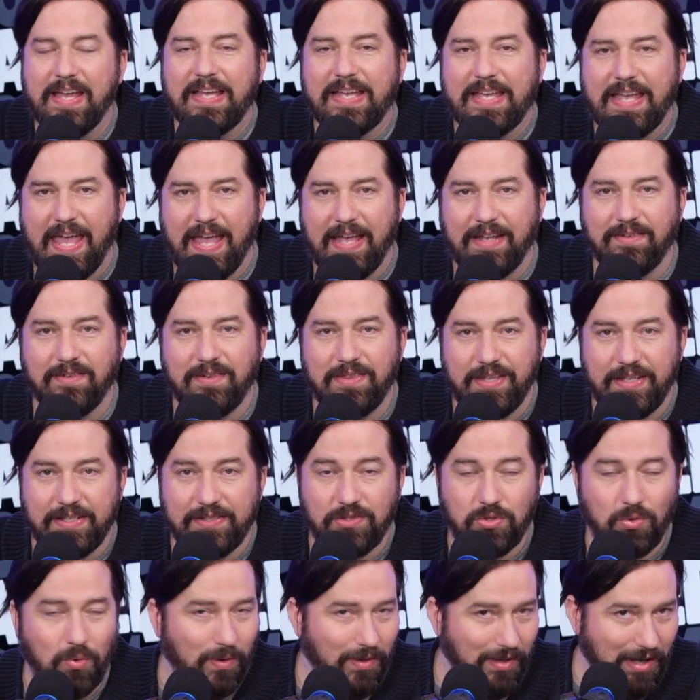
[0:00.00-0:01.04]
end
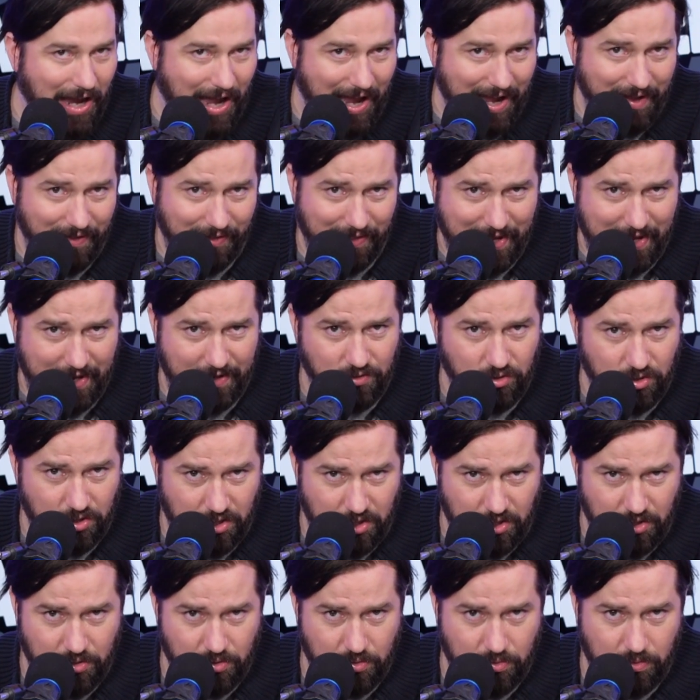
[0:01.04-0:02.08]
this or I'll end
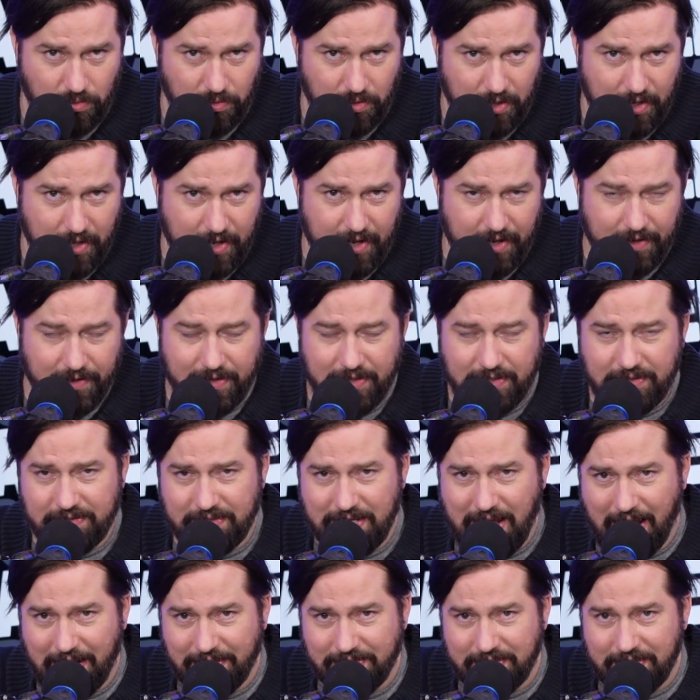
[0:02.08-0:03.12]
you. He's
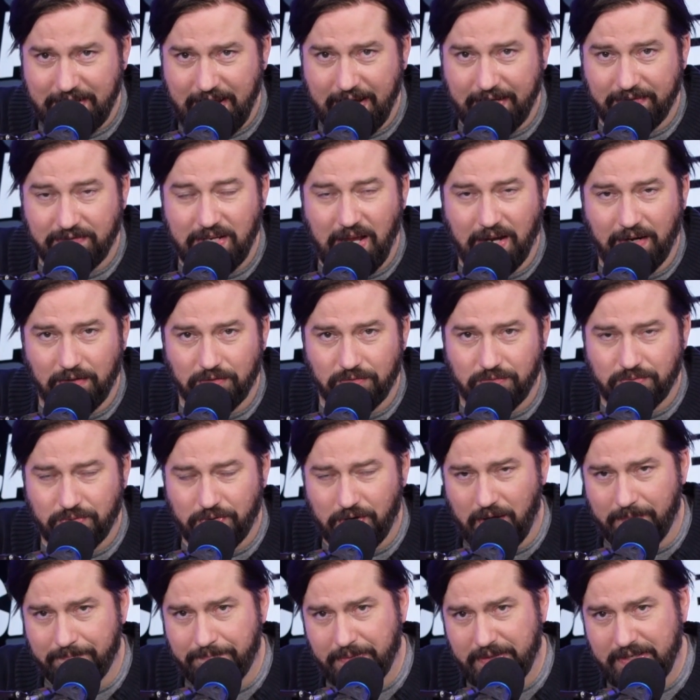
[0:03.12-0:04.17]
not saying Donald
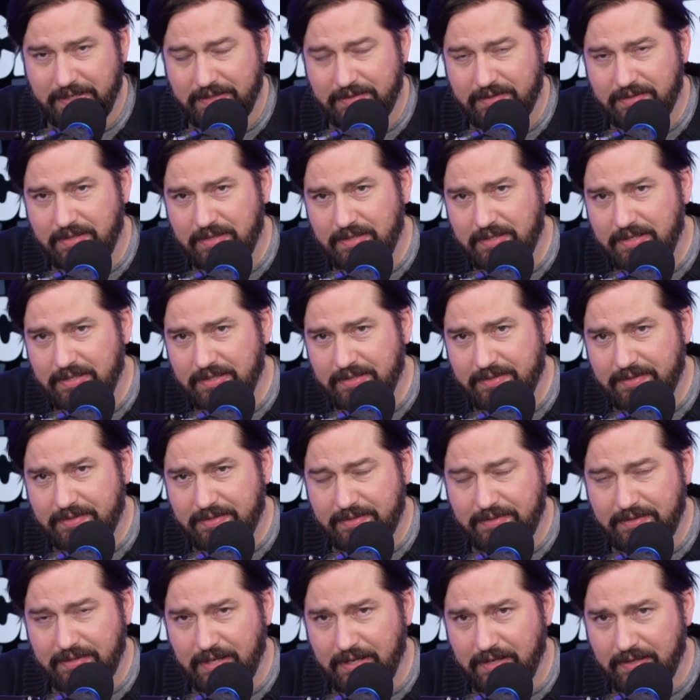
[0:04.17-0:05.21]
Trump is
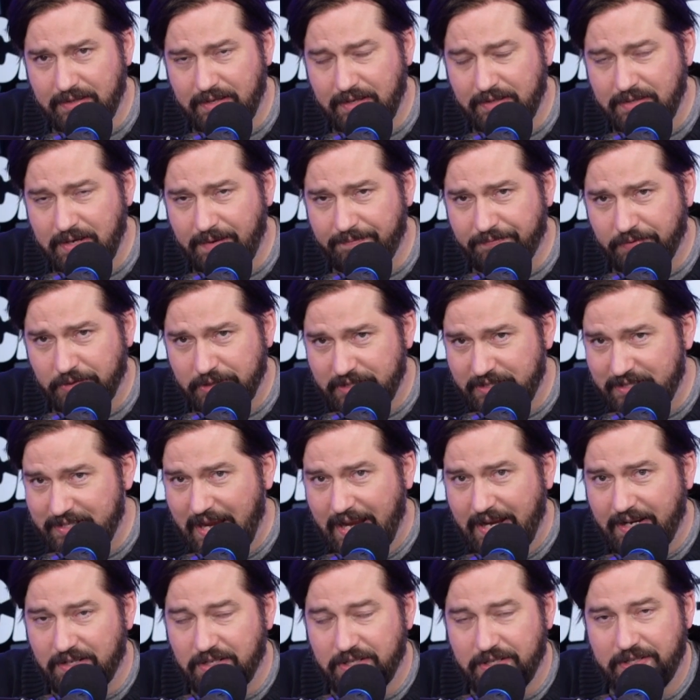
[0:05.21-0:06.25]
up for
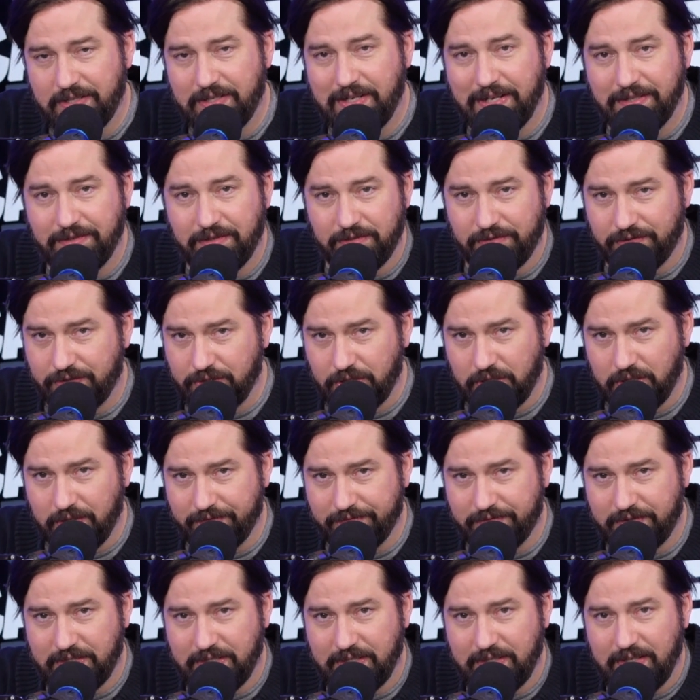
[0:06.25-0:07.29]
sainthood and
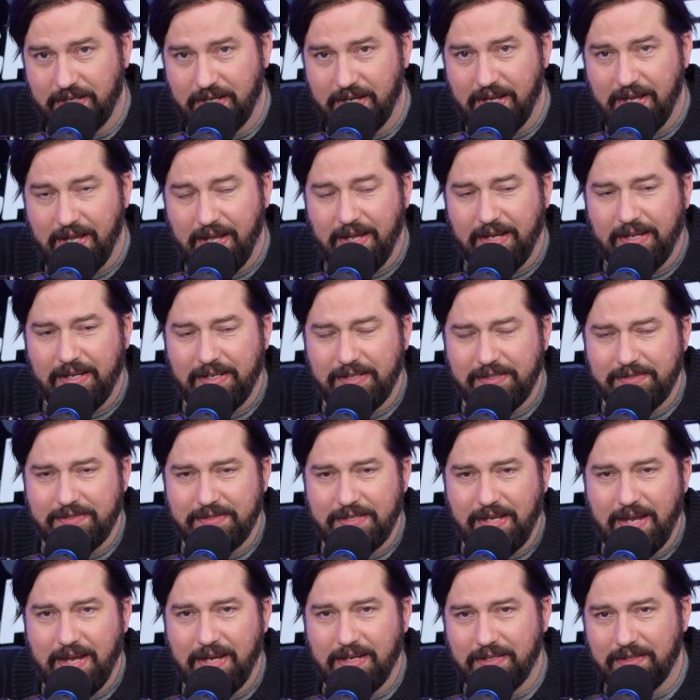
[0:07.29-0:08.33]
deserves it. He's
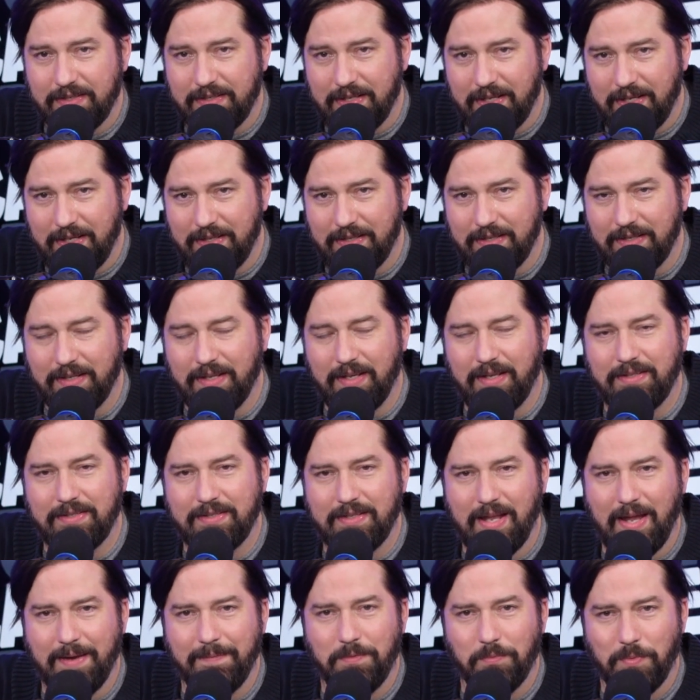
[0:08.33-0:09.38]
saying, it's
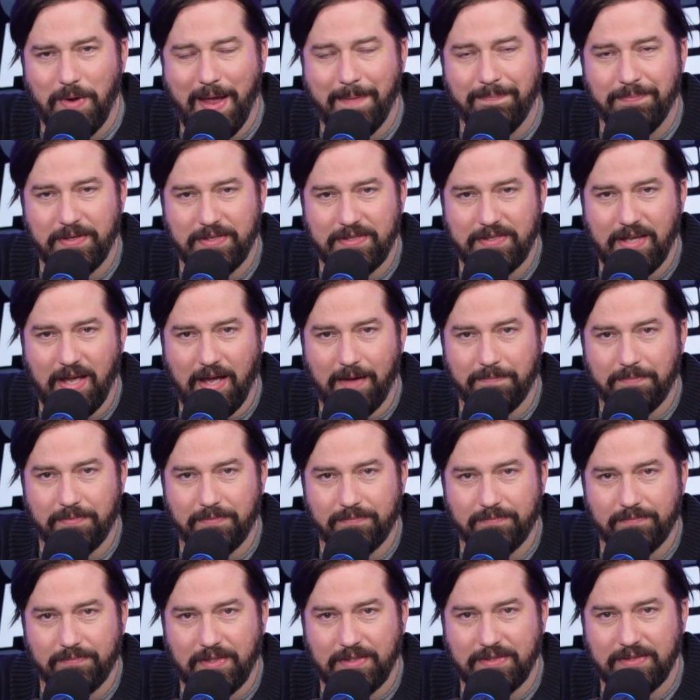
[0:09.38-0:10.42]
time to wrap this up.
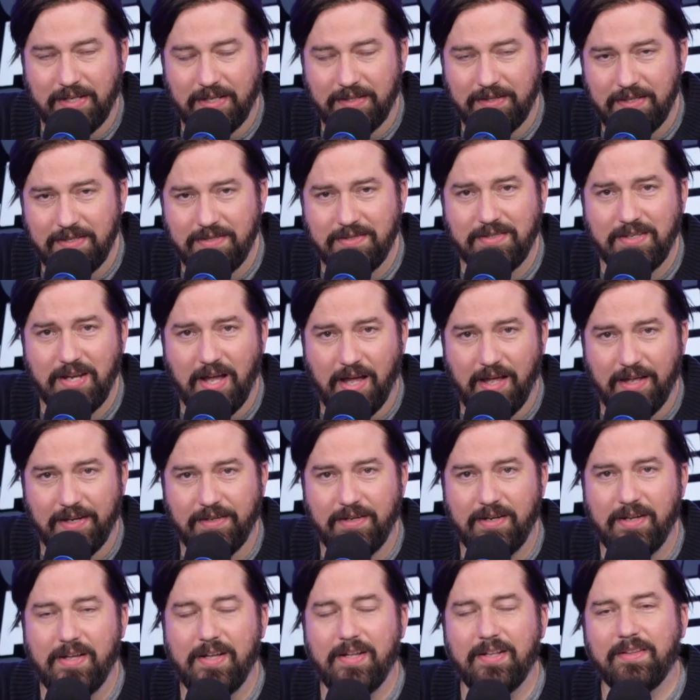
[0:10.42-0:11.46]
Let's get this
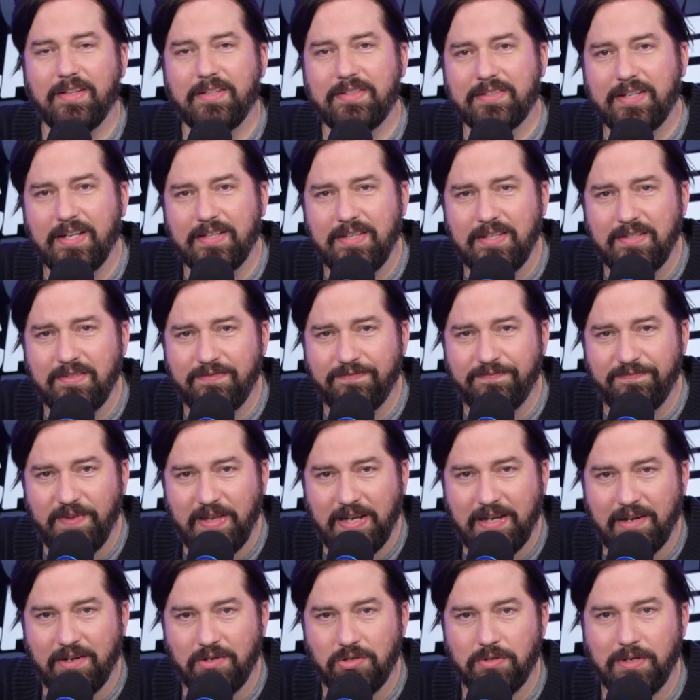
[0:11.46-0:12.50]
done. Let's get this
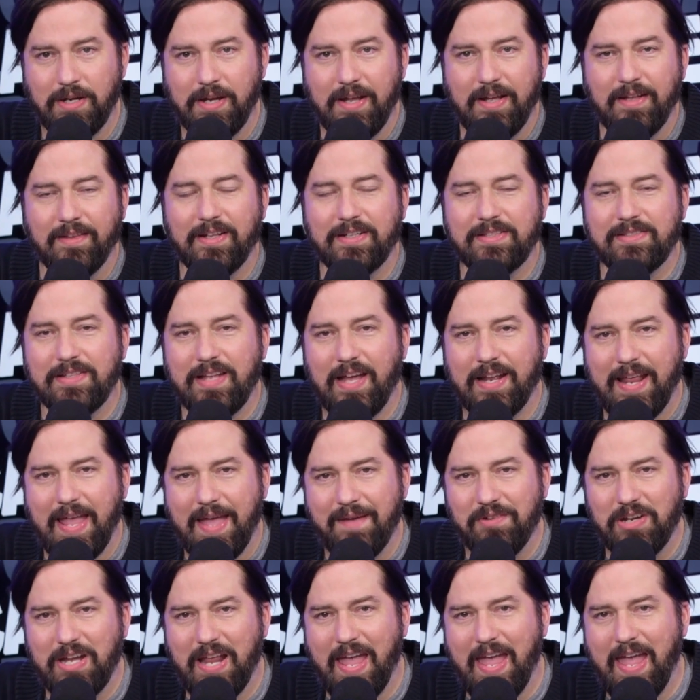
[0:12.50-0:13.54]
finished. Let's not
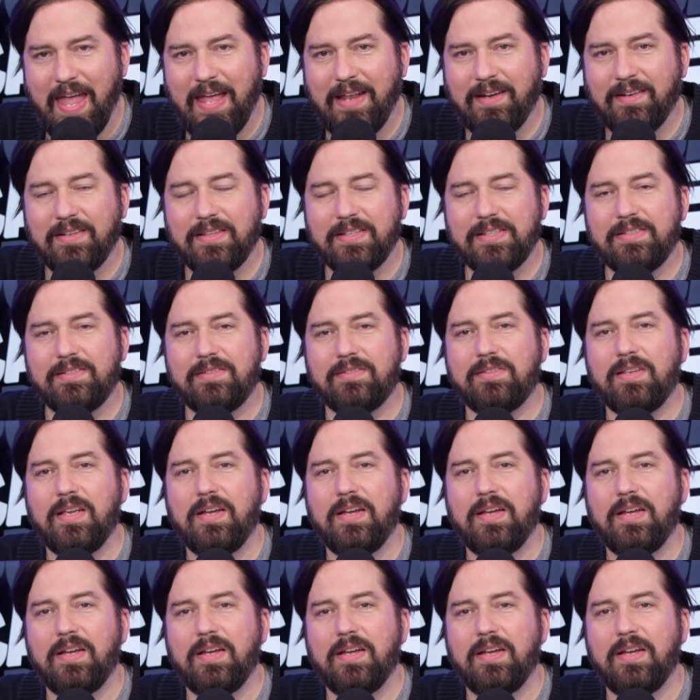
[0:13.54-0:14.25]
have an endless